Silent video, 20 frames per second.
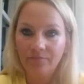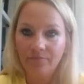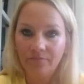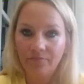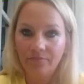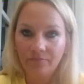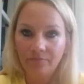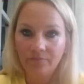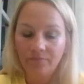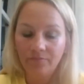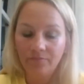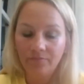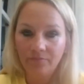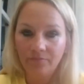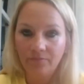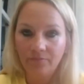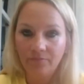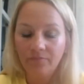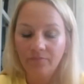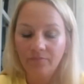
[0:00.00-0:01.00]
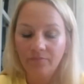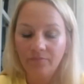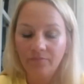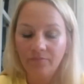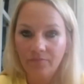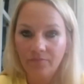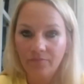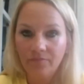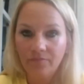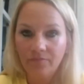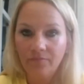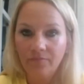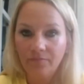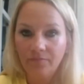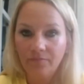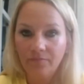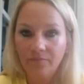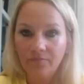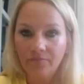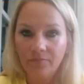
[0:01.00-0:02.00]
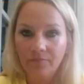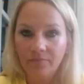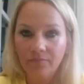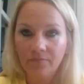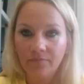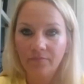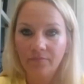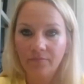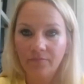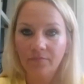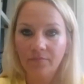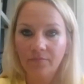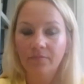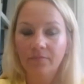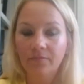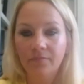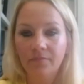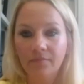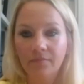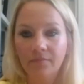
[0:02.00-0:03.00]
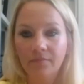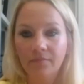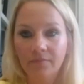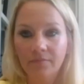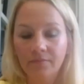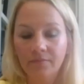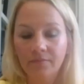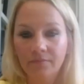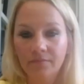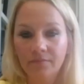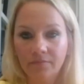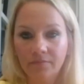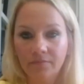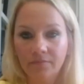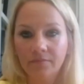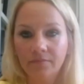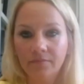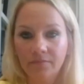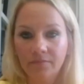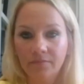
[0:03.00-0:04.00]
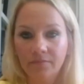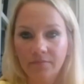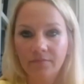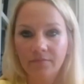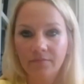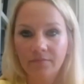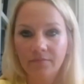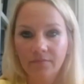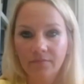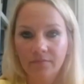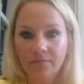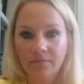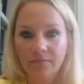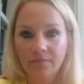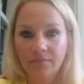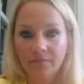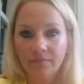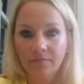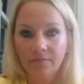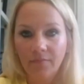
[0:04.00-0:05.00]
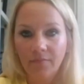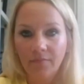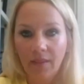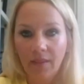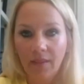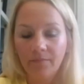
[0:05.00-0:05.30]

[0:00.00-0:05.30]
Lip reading: The person shown says nothing.